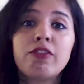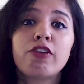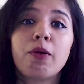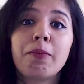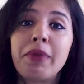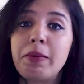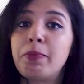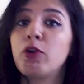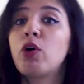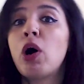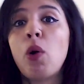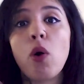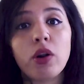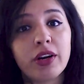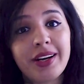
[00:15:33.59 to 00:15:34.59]
from people who have
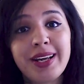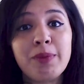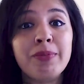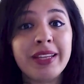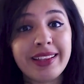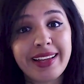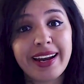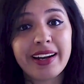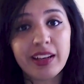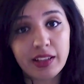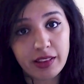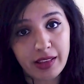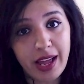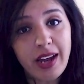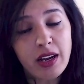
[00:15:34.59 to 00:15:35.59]
already been there,
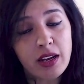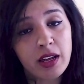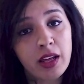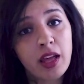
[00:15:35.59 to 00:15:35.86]
done that.